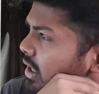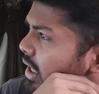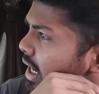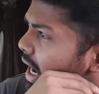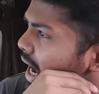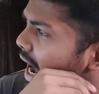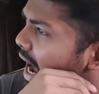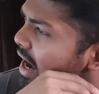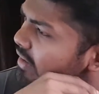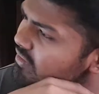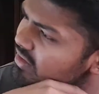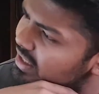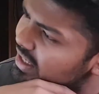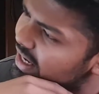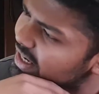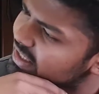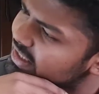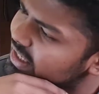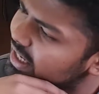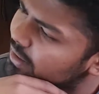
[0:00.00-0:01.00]
having
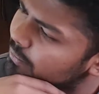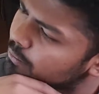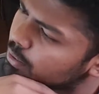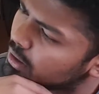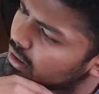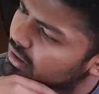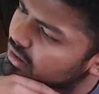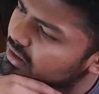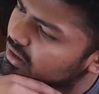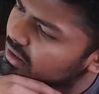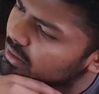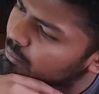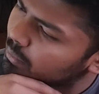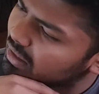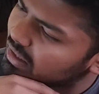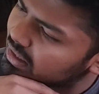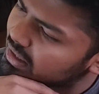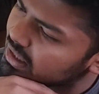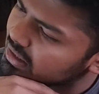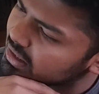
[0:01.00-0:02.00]
escaped purgatory,
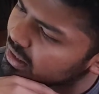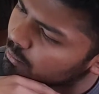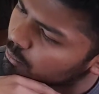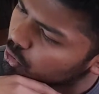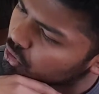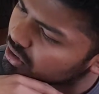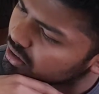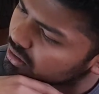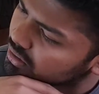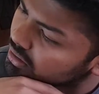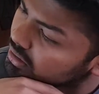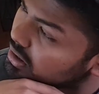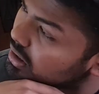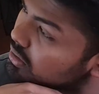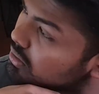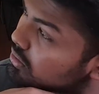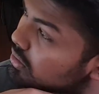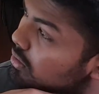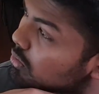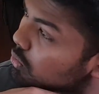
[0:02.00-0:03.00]
Meliodas' emotion
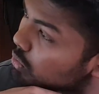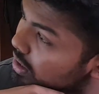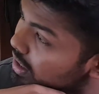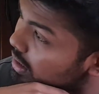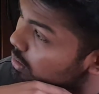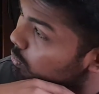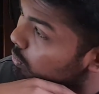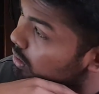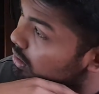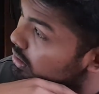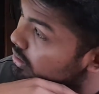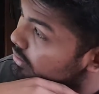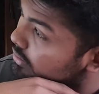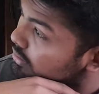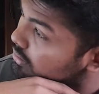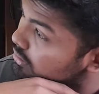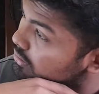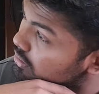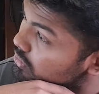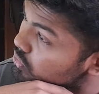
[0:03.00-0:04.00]
returned to the real world,
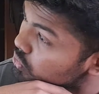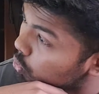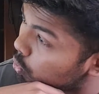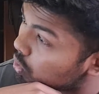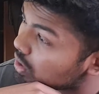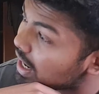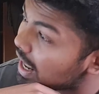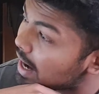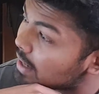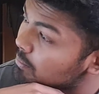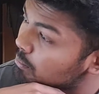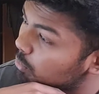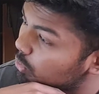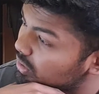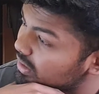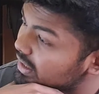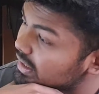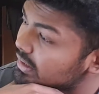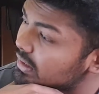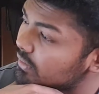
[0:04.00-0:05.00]
soul and
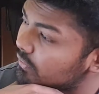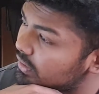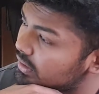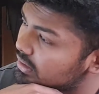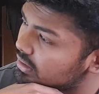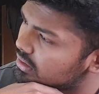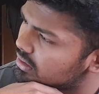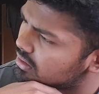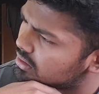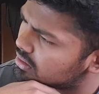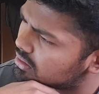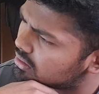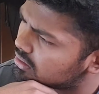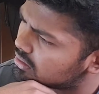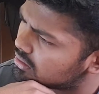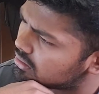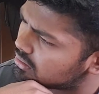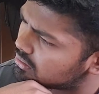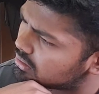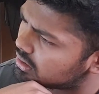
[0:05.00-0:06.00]
body, defeat
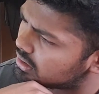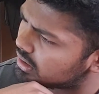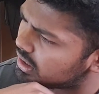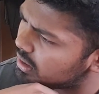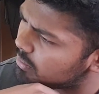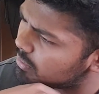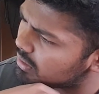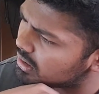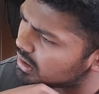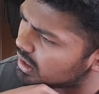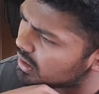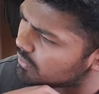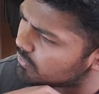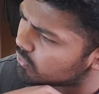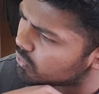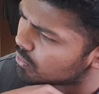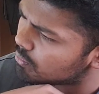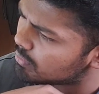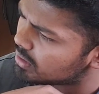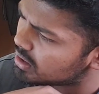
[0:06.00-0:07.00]
the Demon King
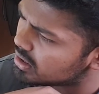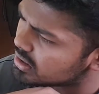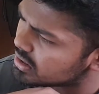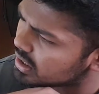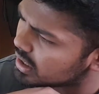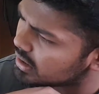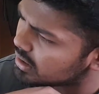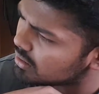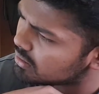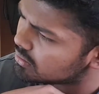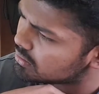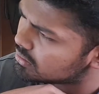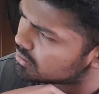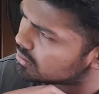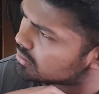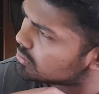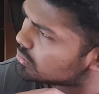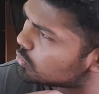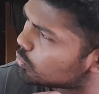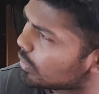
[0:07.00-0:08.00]
from inside up.
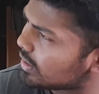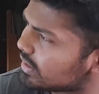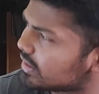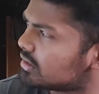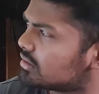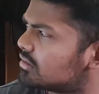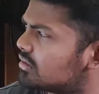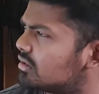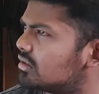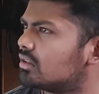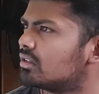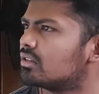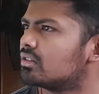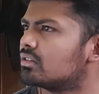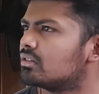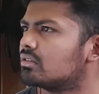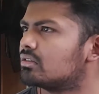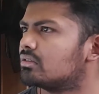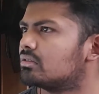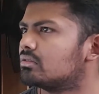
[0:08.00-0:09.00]
Wait,
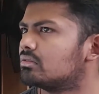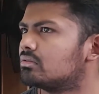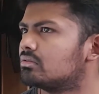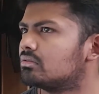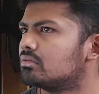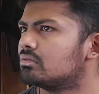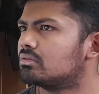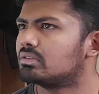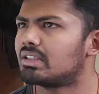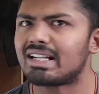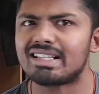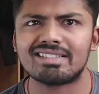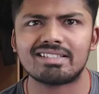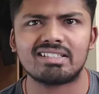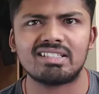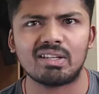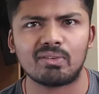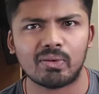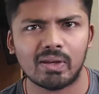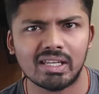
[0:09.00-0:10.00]
that's
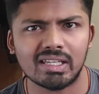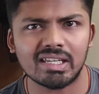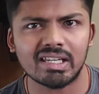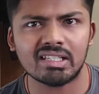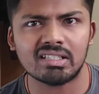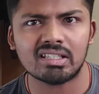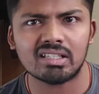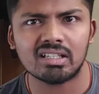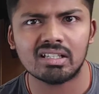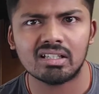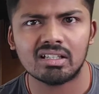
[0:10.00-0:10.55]
defeated?